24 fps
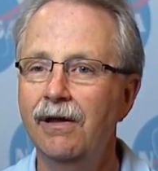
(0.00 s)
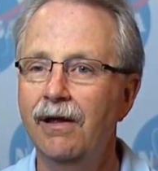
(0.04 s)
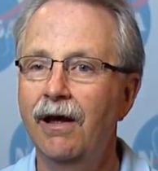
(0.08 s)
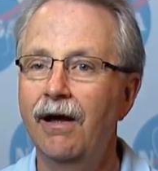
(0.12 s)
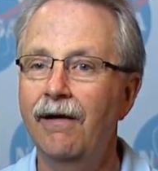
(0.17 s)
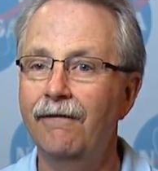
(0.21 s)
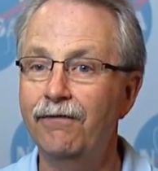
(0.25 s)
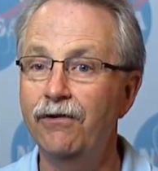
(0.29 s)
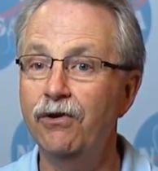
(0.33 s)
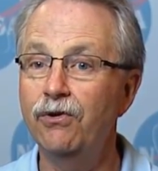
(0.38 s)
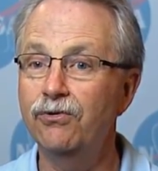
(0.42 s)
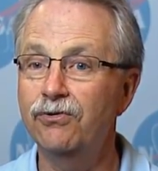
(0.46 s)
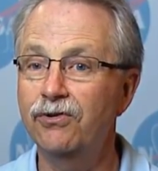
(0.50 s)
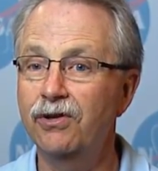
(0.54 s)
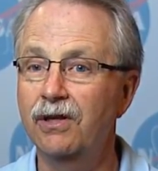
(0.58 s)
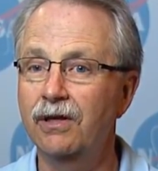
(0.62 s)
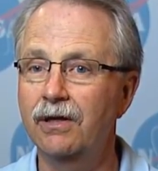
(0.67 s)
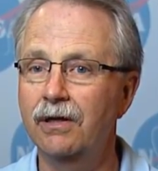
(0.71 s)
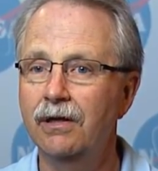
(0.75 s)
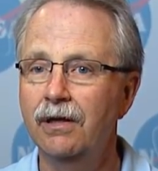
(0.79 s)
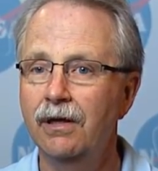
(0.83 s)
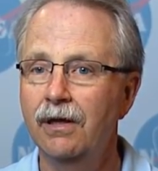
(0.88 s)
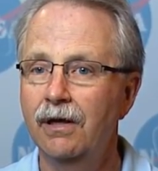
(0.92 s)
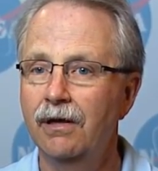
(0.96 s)
of
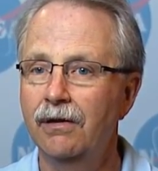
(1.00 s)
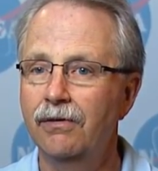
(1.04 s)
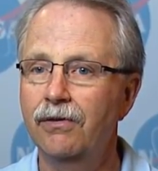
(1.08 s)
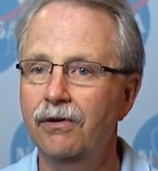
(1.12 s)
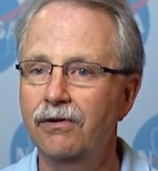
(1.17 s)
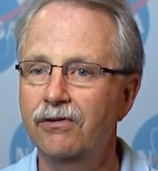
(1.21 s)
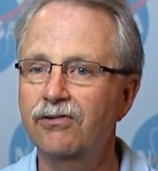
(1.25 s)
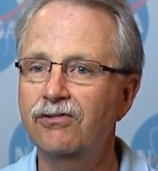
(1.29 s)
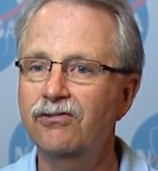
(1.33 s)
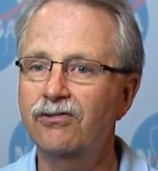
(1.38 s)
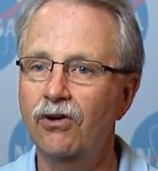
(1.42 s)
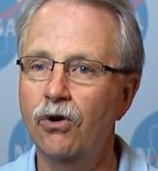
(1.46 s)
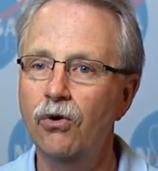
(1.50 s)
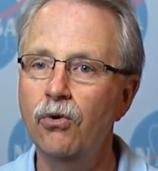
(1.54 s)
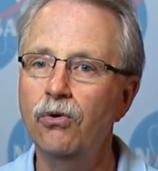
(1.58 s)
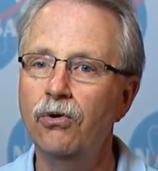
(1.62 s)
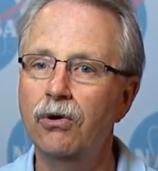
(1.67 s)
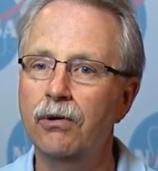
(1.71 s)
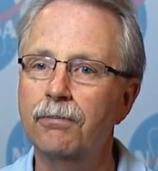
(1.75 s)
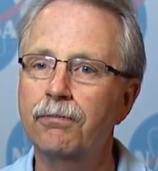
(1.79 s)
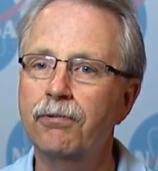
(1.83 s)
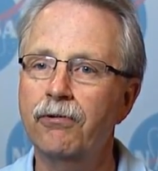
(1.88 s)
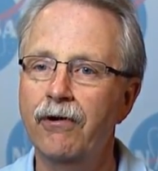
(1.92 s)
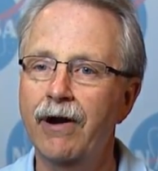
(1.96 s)
using the
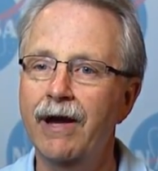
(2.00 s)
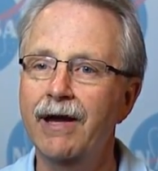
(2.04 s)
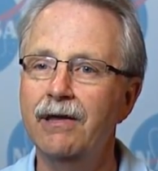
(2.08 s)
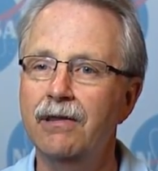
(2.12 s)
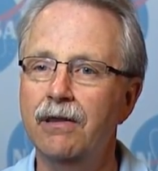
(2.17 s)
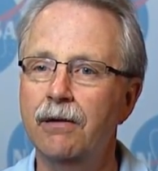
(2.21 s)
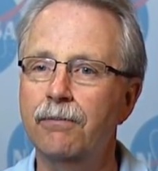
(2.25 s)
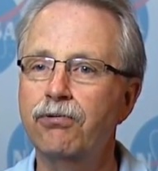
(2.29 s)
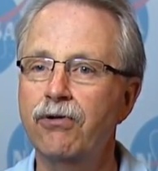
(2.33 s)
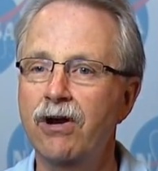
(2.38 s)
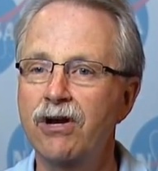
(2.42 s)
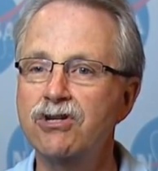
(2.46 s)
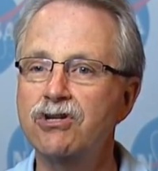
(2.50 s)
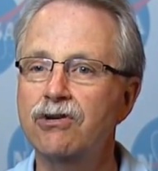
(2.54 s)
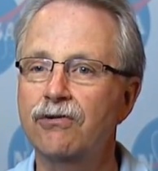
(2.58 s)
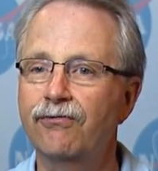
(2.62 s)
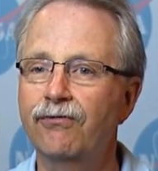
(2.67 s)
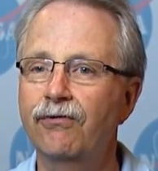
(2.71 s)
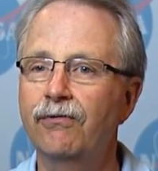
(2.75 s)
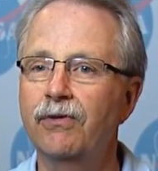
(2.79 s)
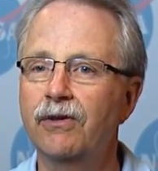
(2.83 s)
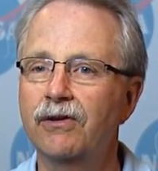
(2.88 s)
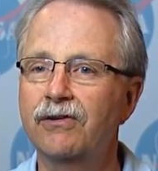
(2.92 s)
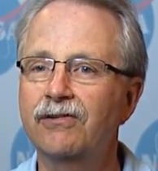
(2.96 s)
solar pre the pressure
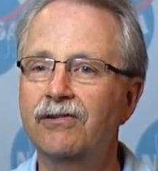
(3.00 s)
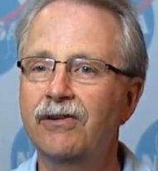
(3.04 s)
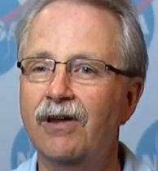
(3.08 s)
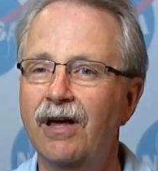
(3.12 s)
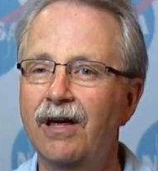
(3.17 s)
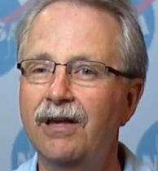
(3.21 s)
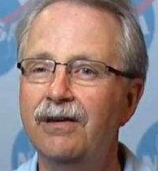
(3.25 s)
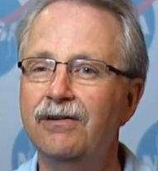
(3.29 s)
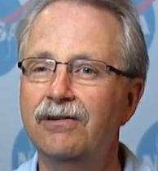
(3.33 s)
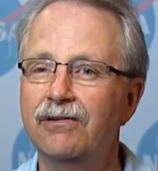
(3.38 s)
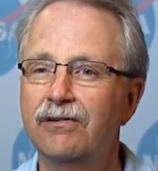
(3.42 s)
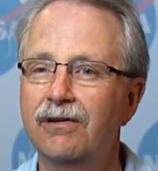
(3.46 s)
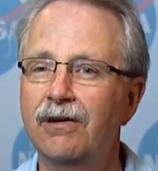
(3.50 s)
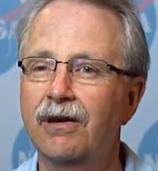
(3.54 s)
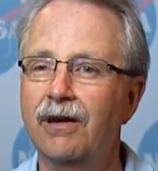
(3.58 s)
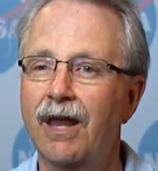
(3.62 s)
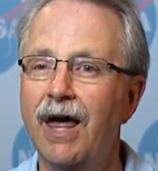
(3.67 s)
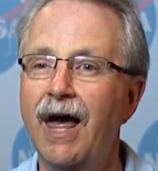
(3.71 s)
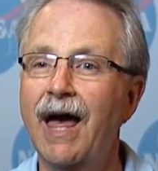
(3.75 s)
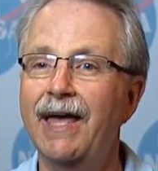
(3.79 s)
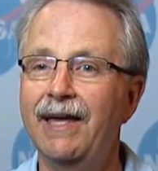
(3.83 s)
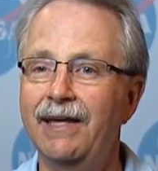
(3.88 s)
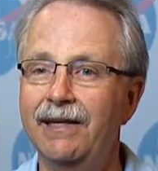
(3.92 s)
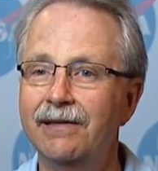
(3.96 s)
from the sun's
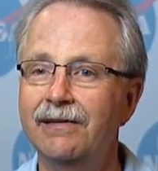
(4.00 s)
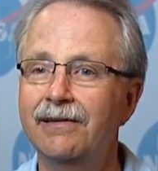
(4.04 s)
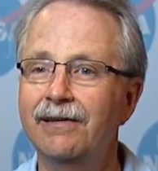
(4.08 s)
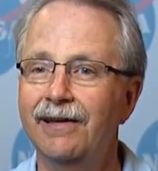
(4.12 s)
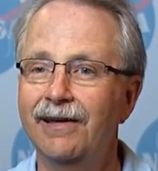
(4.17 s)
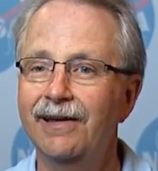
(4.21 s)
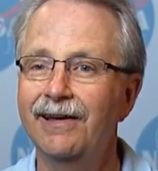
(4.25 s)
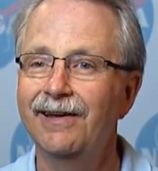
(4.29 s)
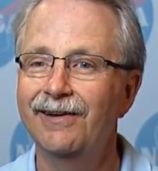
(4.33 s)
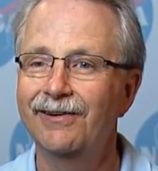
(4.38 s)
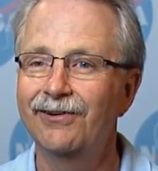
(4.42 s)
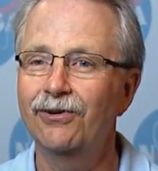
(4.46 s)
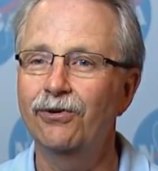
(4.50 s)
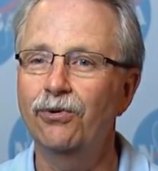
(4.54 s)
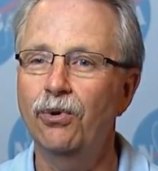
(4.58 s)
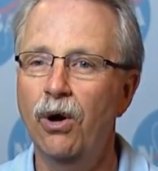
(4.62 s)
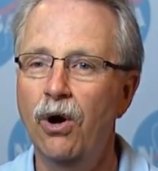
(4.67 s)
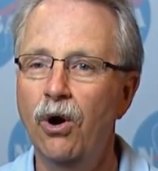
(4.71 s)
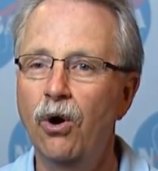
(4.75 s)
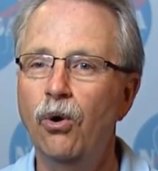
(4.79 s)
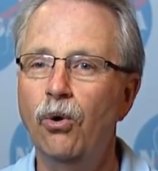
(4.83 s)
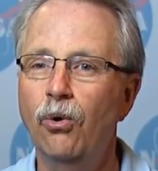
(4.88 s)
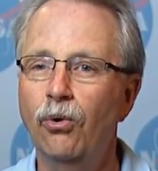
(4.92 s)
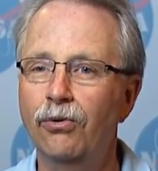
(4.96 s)
light to
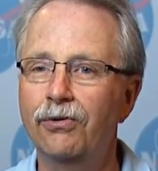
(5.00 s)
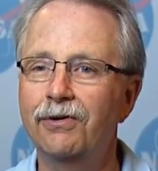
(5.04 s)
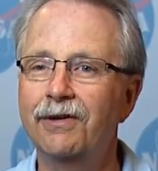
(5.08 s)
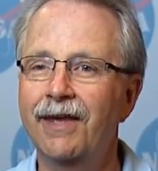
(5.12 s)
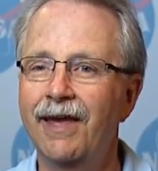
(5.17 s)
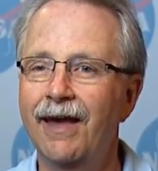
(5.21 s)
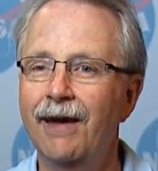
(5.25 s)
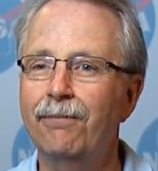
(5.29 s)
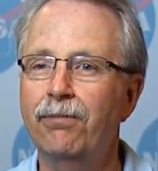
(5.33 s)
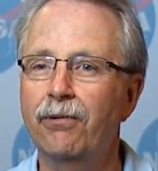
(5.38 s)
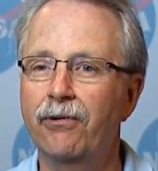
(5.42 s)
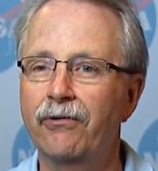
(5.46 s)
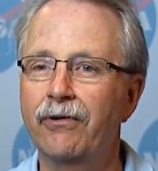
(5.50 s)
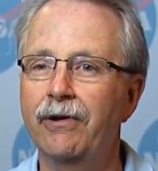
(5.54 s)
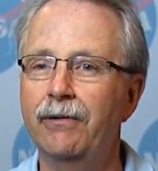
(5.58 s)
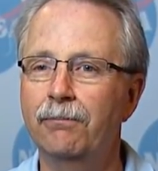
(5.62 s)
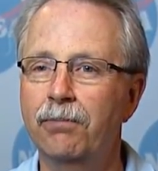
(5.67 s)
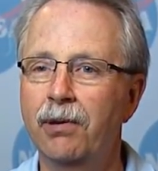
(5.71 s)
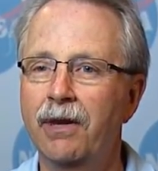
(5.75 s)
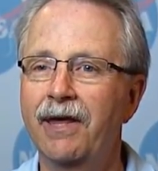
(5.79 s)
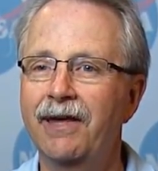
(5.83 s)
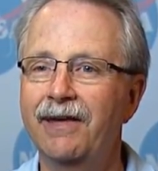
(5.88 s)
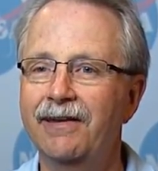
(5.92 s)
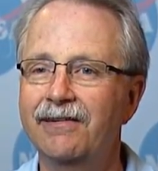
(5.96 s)
hold Kepler in
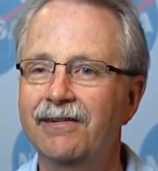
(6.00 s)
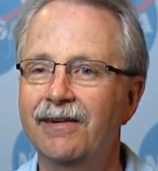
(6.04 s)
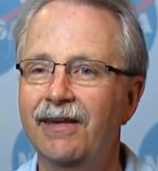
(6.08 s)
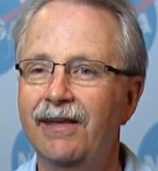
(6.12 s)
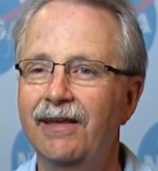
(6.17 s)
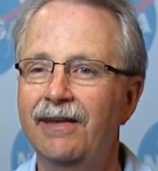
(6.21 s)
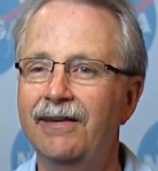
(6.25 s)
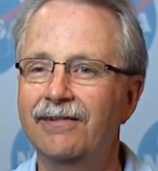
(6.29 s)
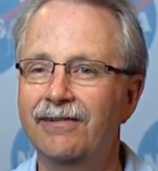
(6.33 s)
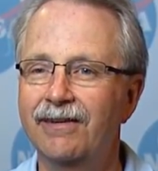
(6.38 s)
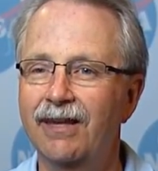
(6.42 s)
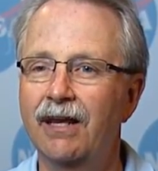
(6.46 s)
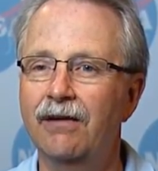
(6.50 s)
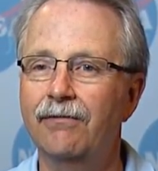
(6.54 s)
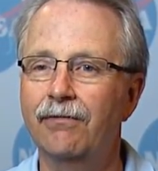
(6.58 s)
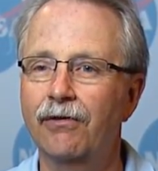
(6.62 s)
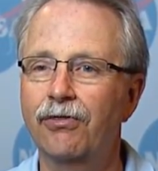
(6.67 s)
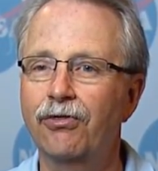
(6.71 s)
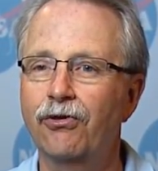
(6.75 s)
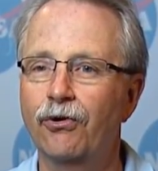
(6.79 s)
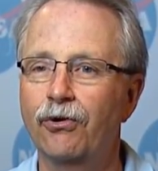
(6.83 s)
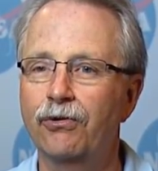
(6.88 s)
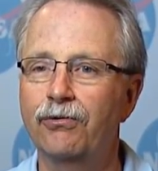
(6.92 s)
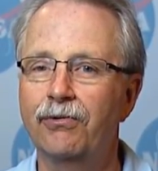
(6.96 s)
place instead of a
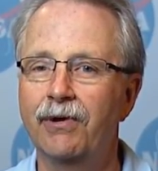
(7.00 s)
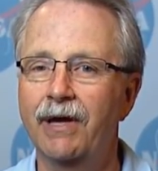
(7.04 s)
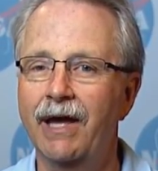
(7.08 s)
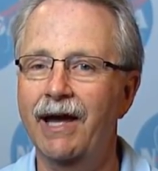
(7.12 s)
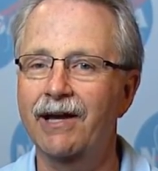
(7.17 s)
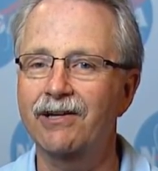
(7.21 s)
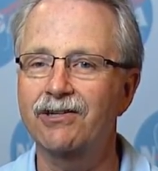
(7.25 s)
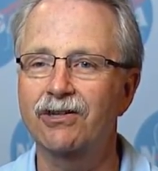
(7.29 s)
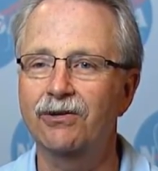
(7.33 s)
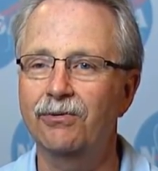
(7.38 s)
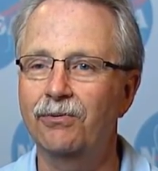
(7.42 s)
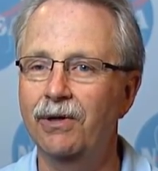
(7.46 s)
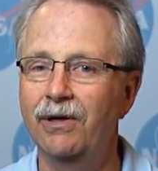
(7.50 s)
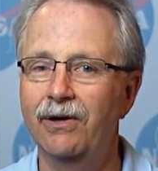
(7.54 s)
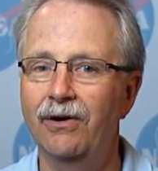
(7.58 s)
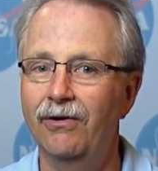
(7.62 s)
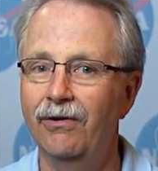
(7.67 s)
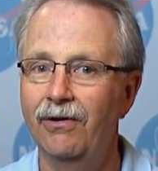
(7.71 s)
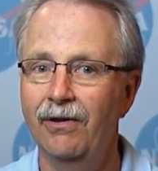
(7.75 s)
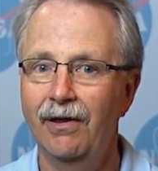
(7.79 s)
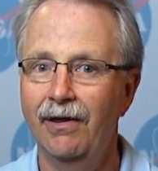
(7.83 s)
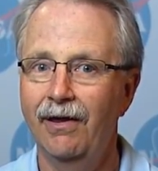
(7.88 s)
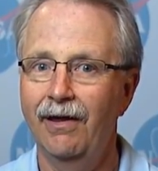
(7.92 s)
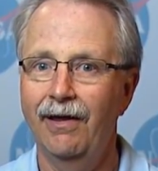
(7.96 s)
third reaction wheel.